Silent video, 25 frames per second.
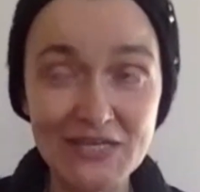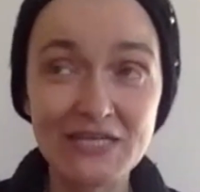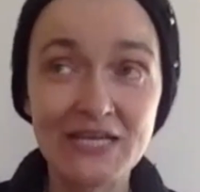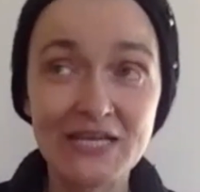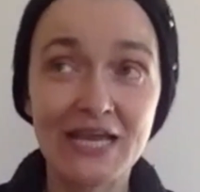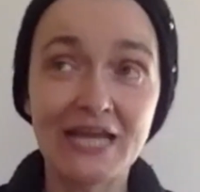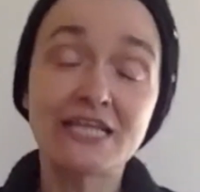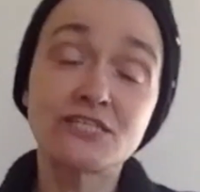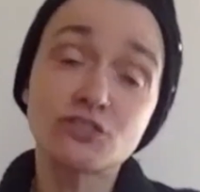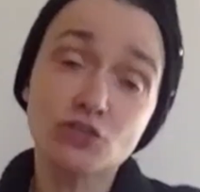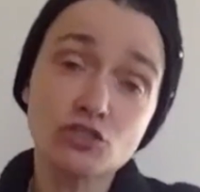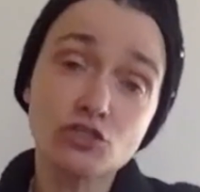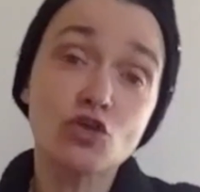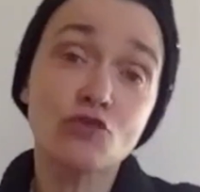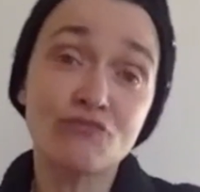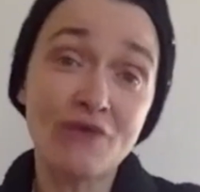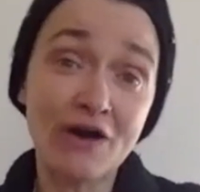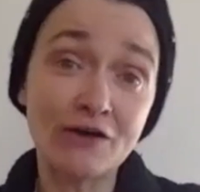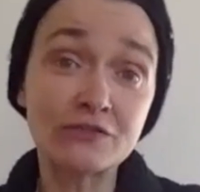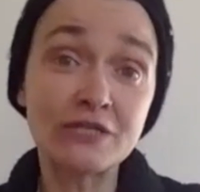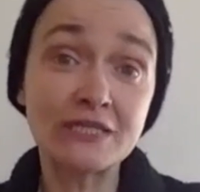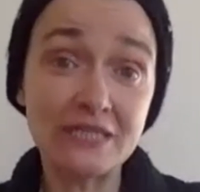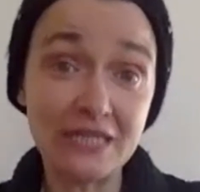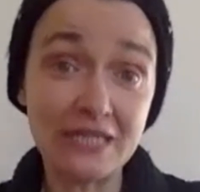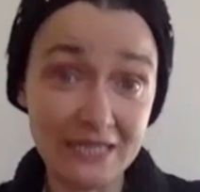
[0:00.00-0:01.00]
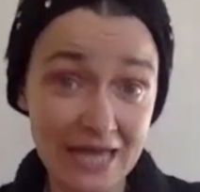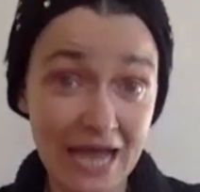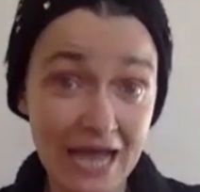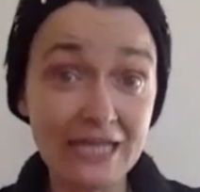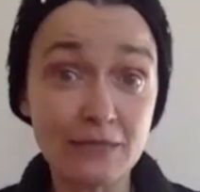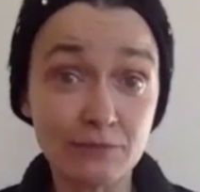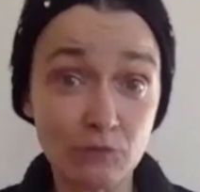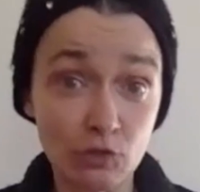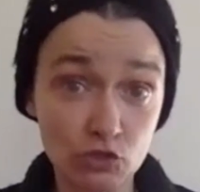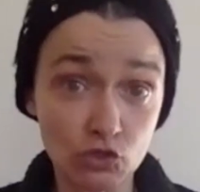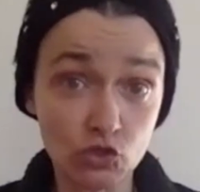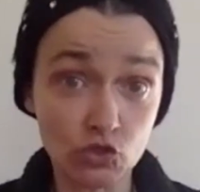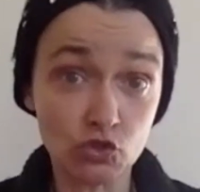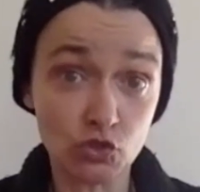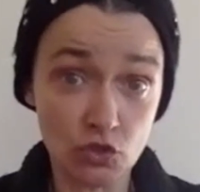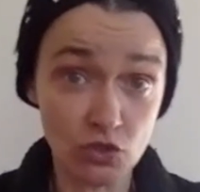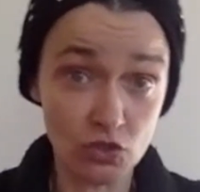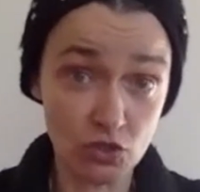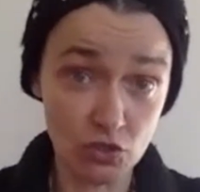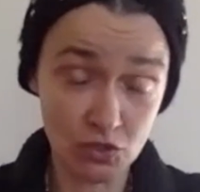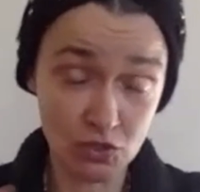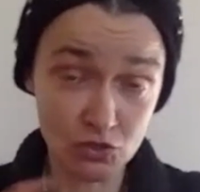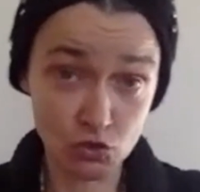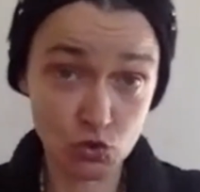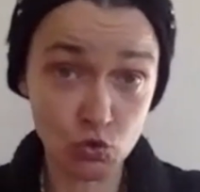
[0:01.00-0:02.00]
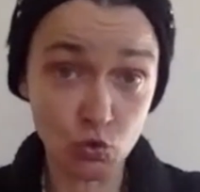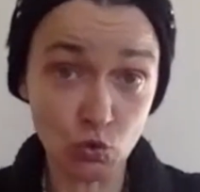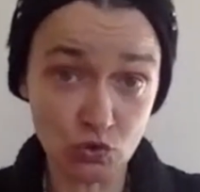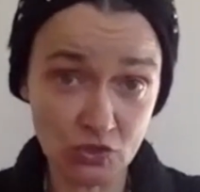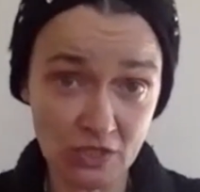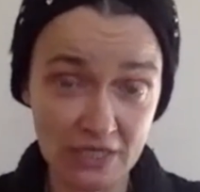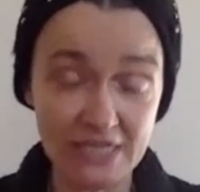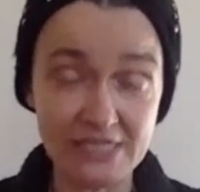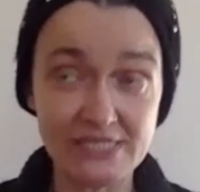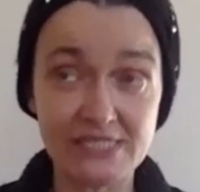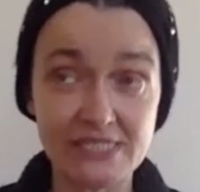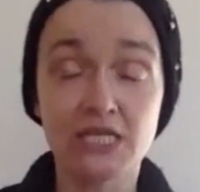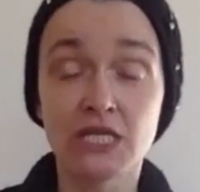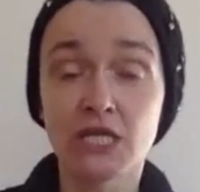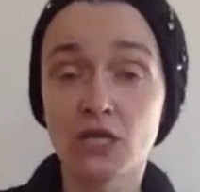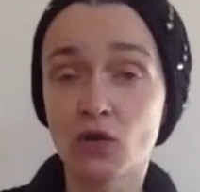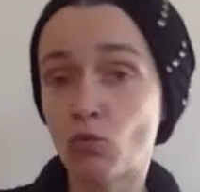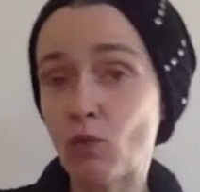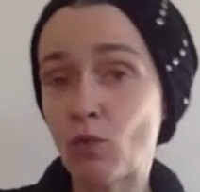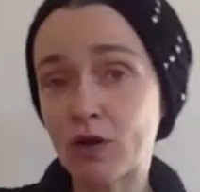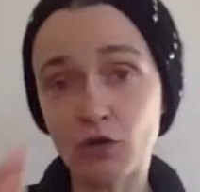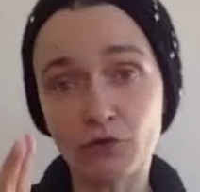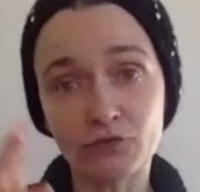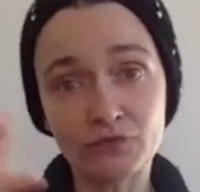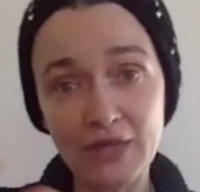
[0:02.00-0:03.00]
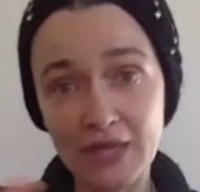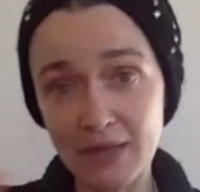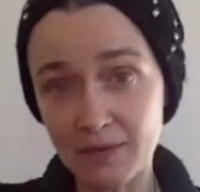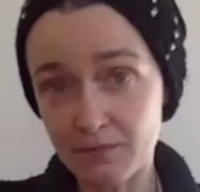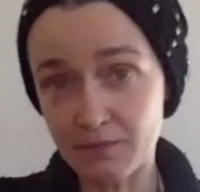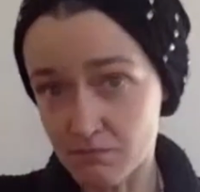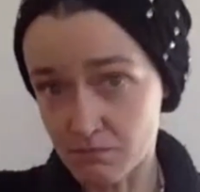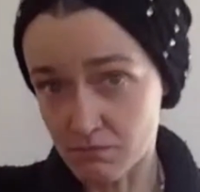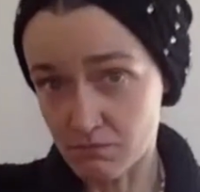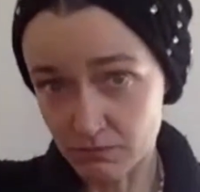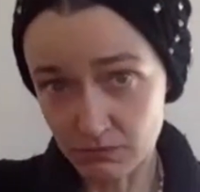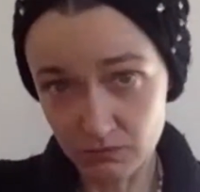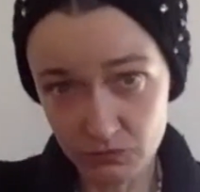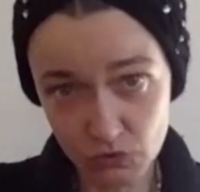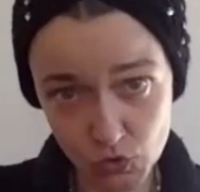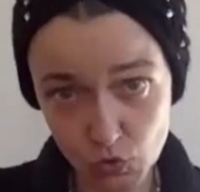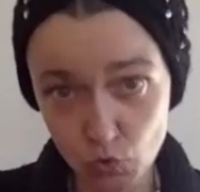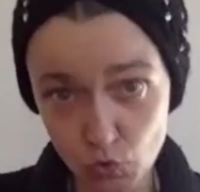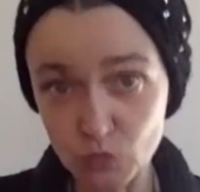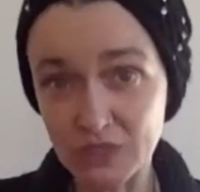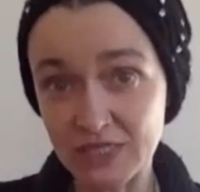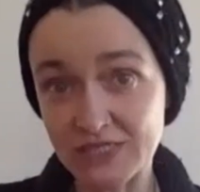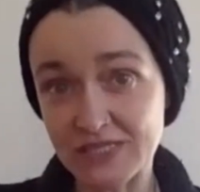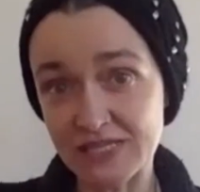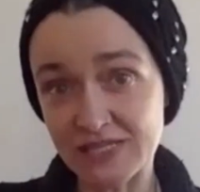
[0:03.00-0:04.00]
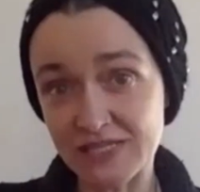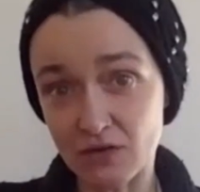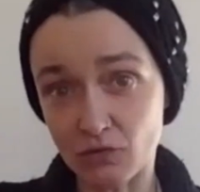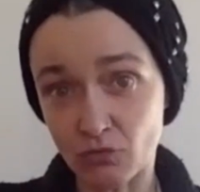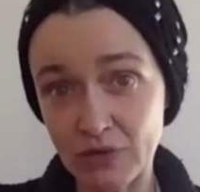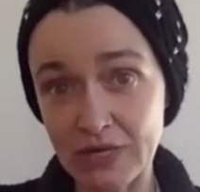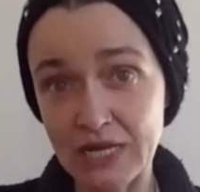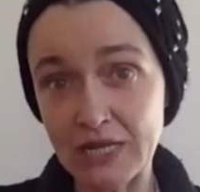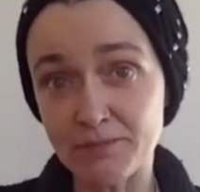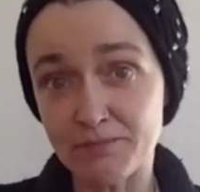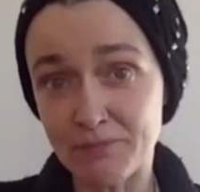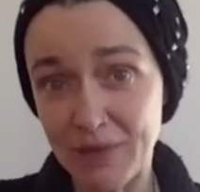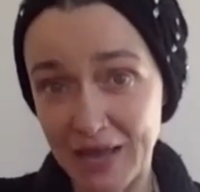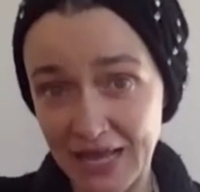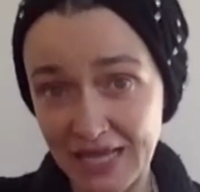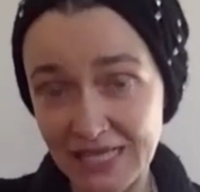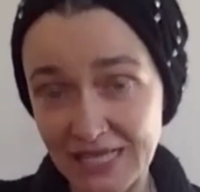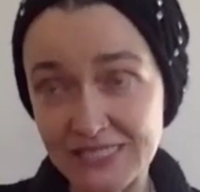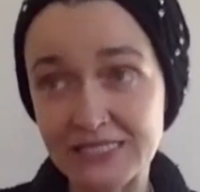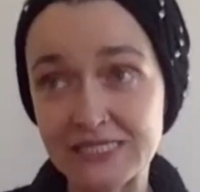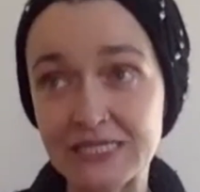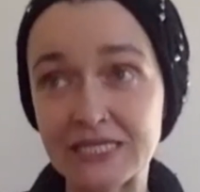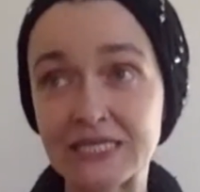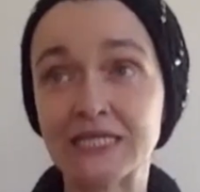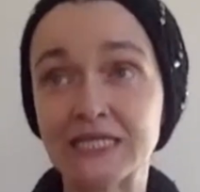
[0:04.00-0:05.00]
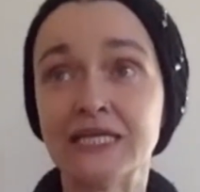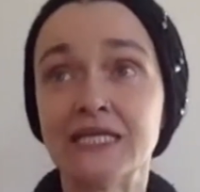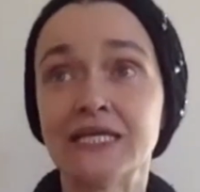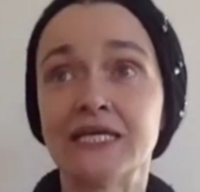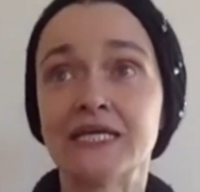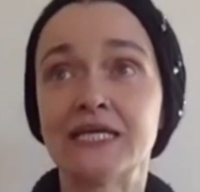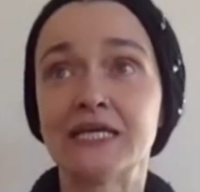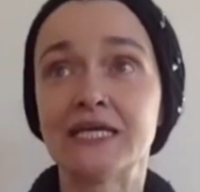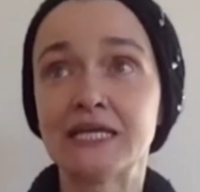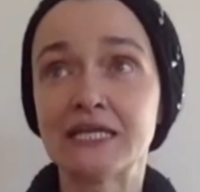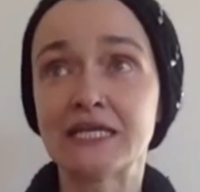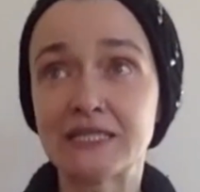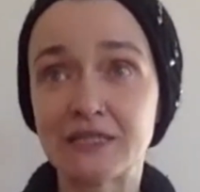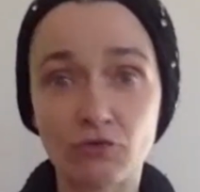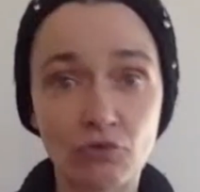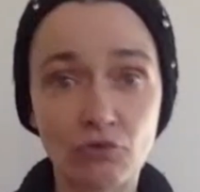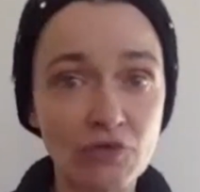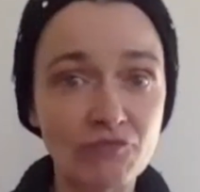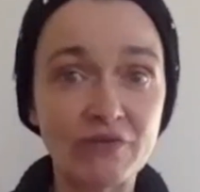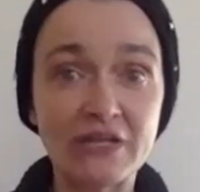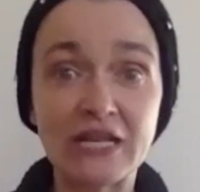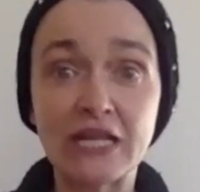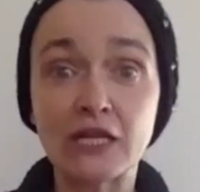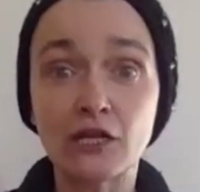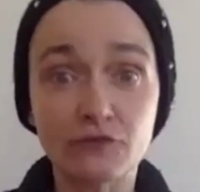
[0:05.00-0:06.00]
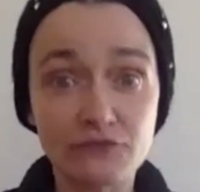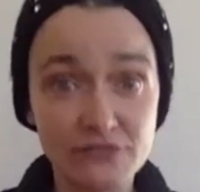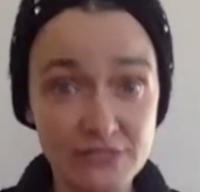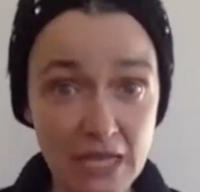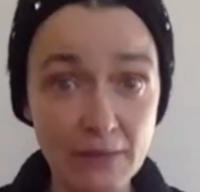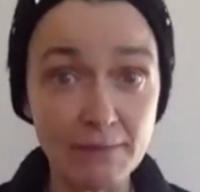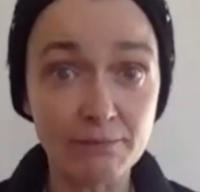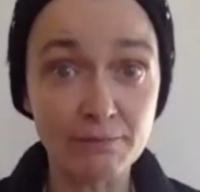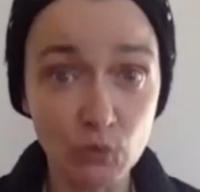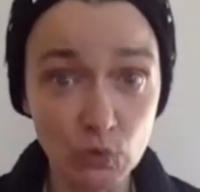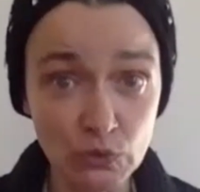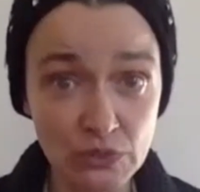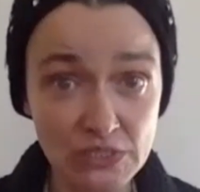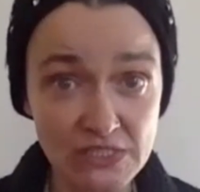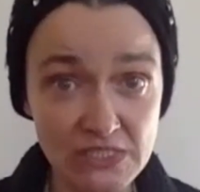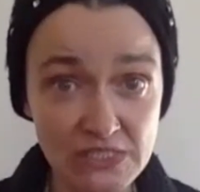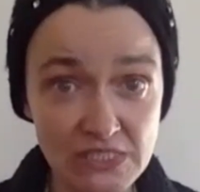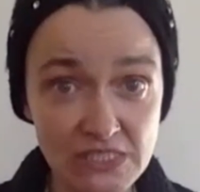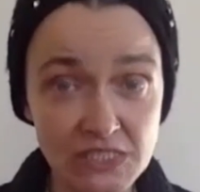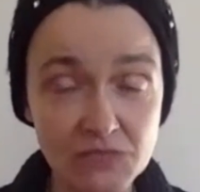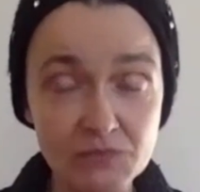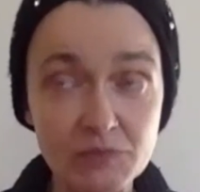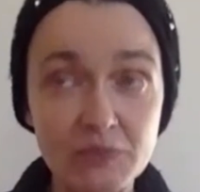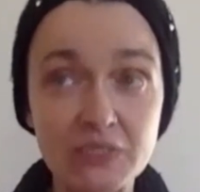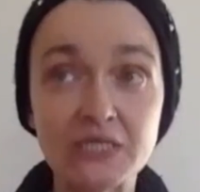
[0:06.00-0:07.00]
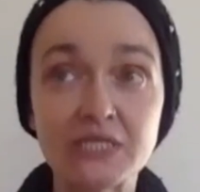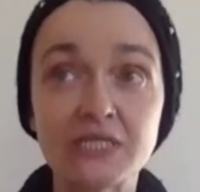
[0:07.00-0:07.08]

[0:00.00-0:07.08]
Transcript: And it's also found in the Diamond Sutras, one of the sutras that are really based in the revealing of Zen Buddhism.